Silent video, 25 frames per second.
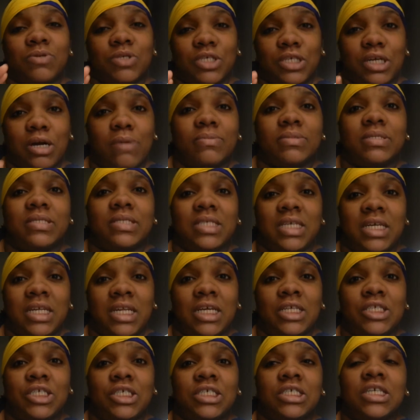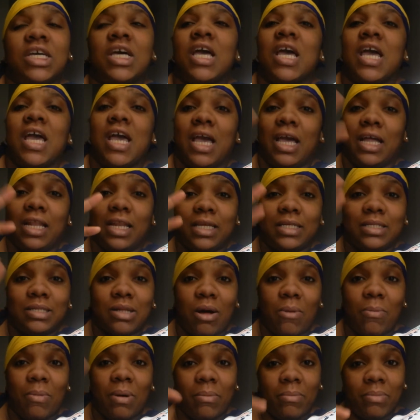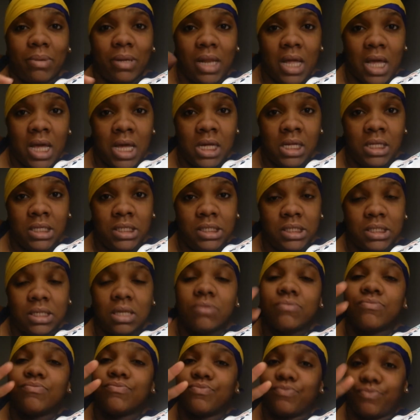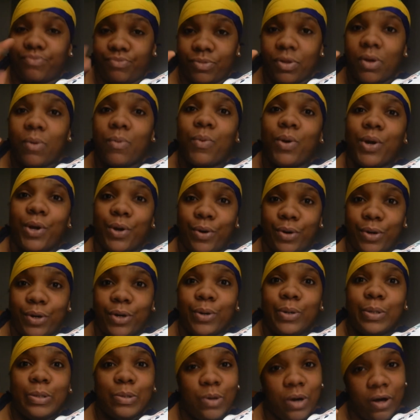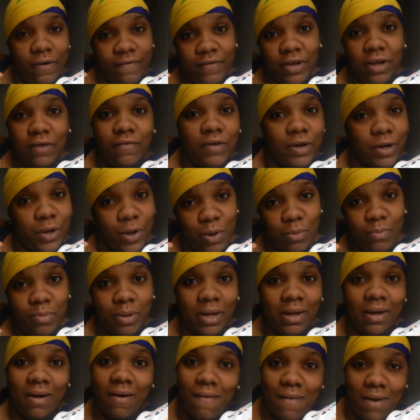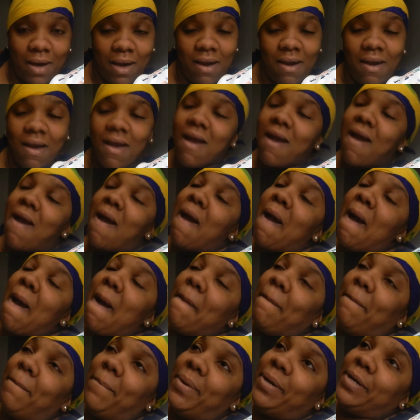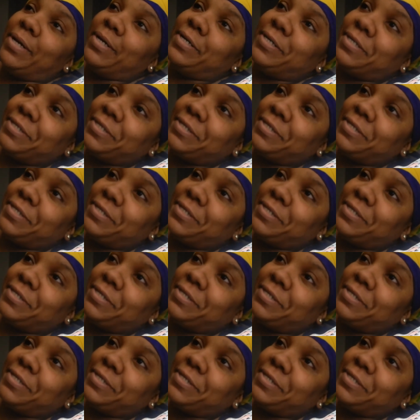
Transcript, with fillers: when she comes a teenager and they start bumping heads, we gonna know who her favorite gonna be, okay? But,